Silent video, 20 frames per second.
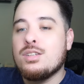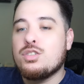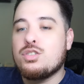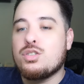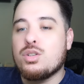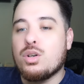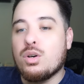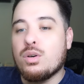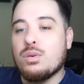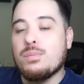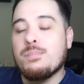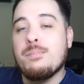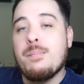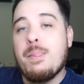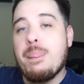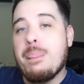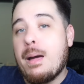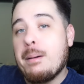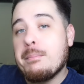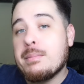So
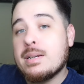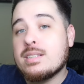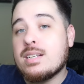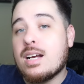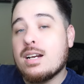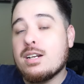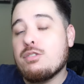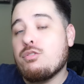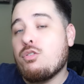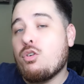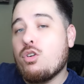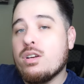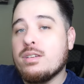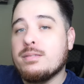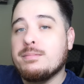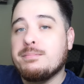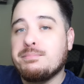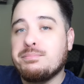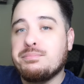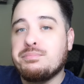I'm excited for it.
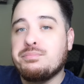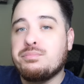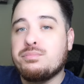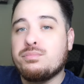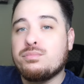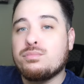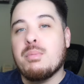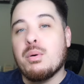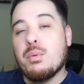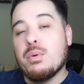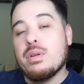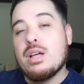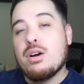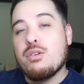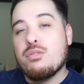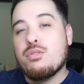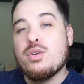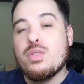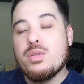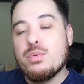But
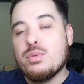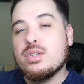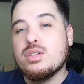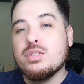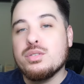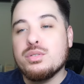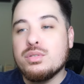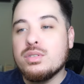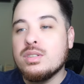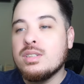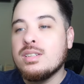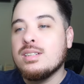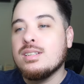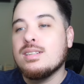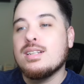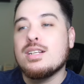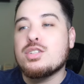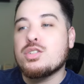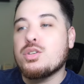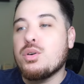without further ado,
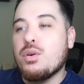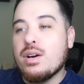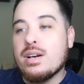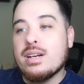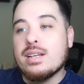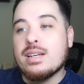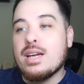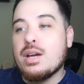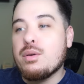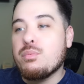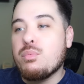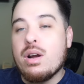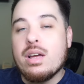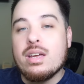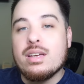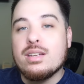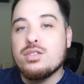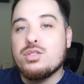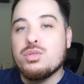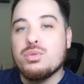let's go ahead and get
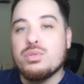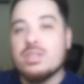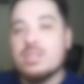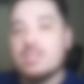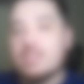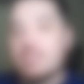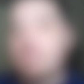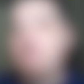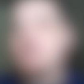right into it.